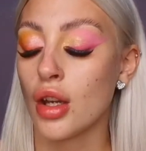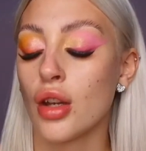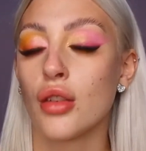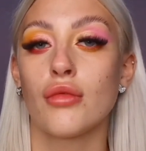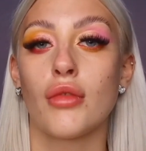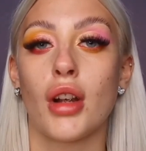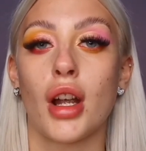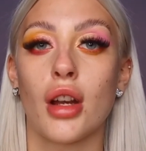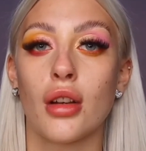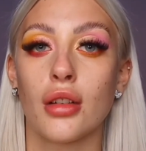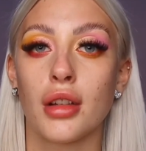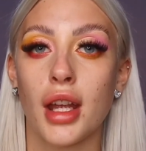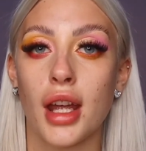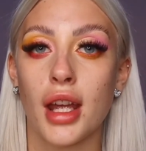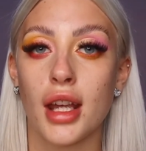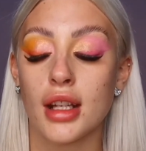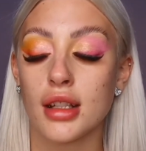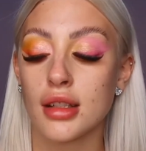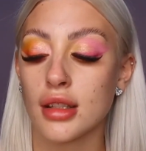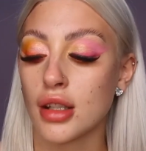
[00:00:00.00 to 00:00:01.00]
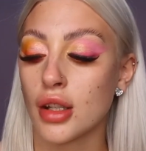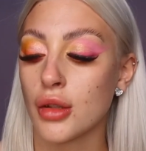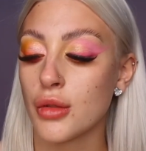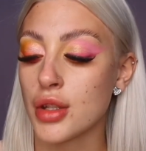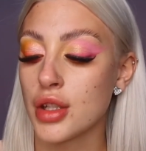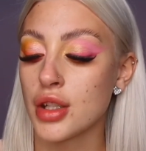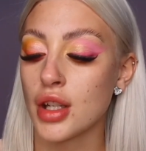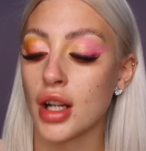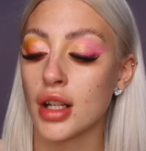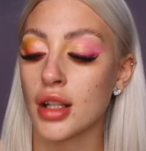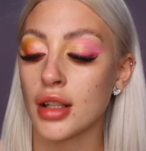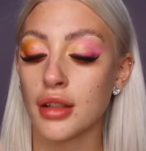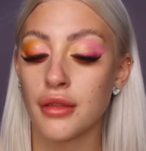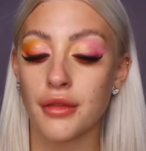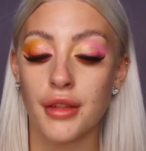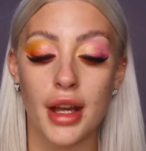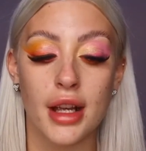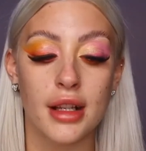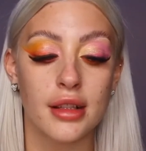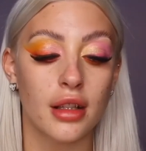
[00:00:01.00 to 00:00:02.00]
Right, okay, so starting on the
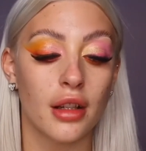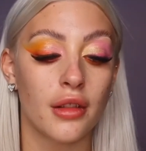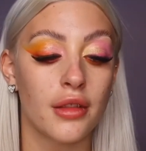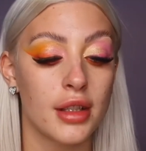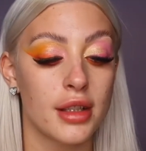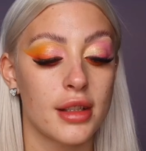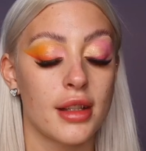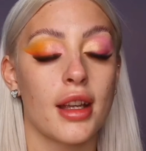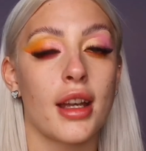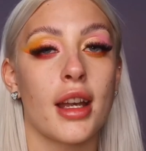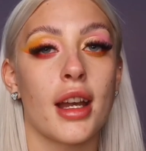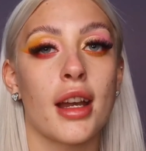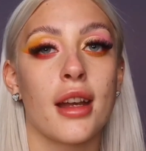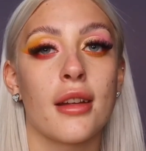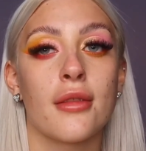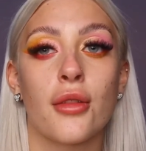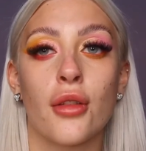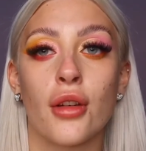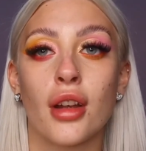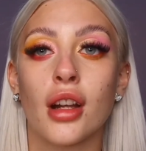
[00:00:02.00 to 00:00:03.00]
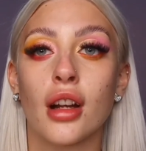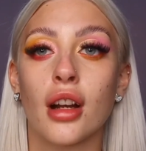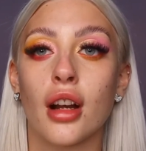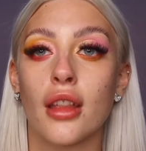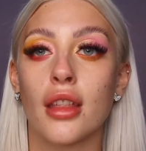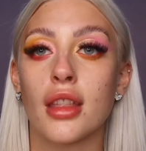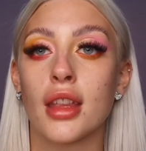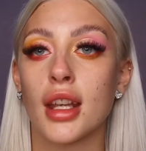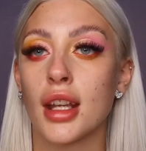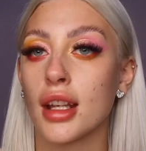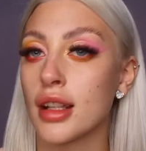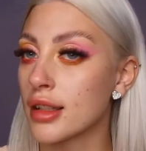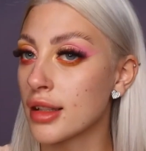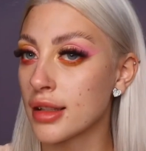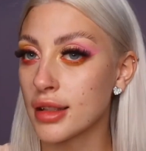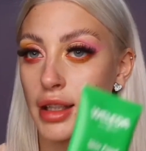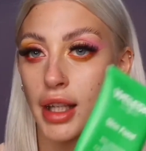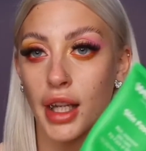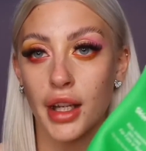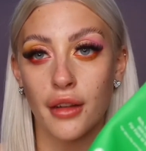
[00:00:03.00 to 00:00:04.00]
face, obviously I have already got the
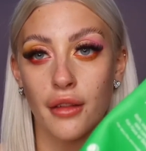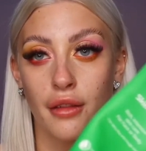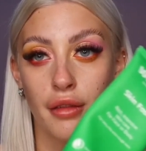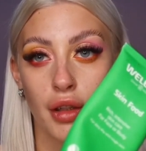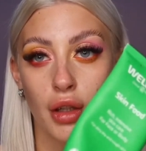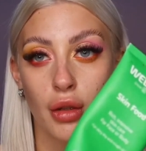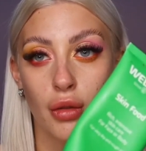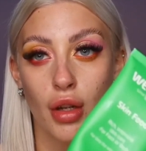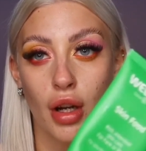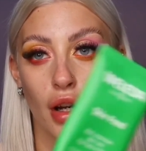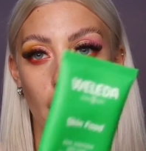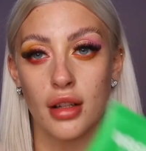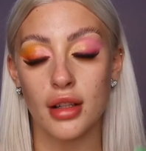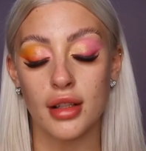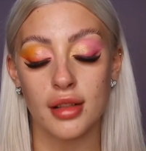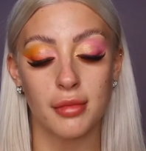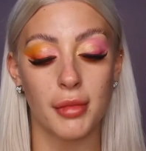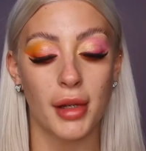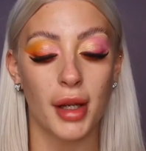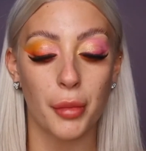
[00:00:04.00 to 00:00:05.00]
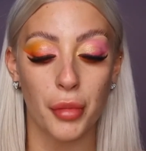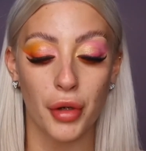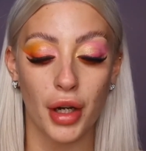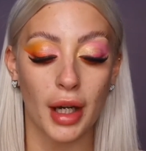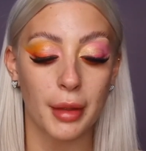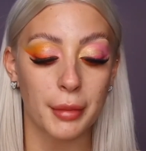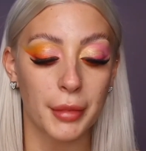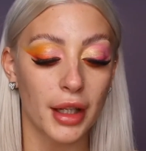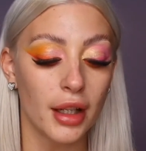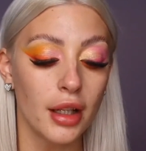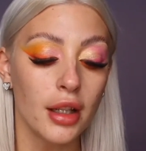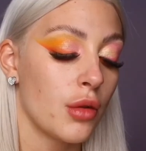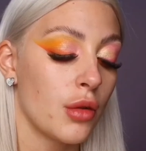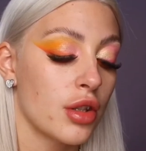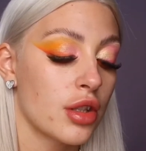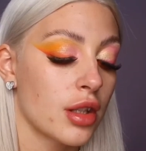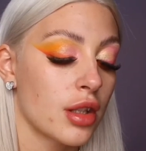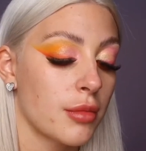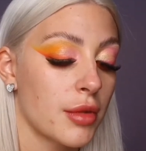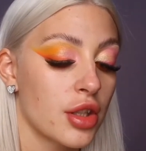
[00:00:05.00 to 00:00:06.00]
Skin Food on as my primer,
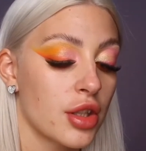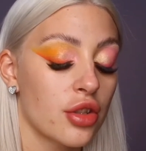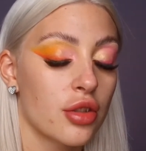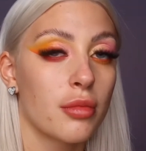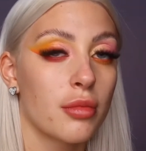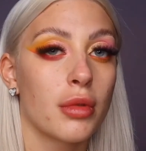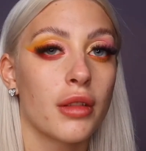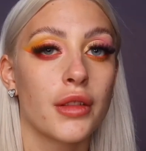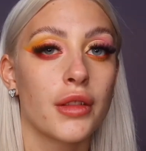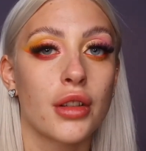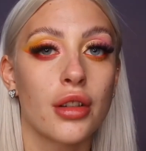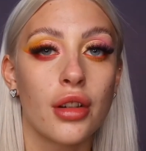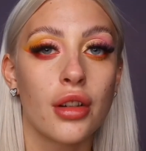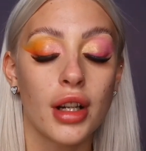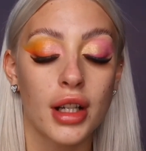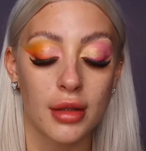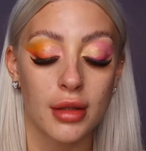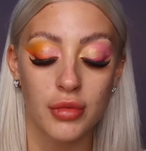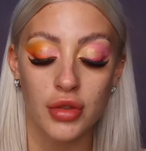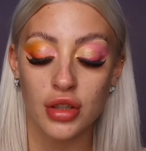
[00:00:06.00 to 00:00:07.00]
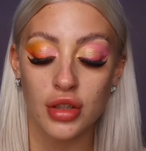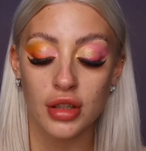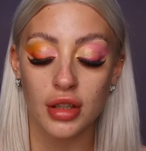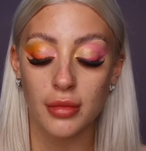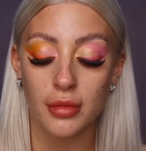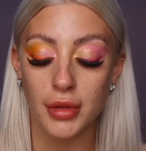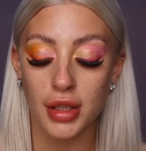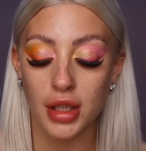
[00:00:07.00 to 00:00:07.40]
which I mentioned before, and I'm just going to be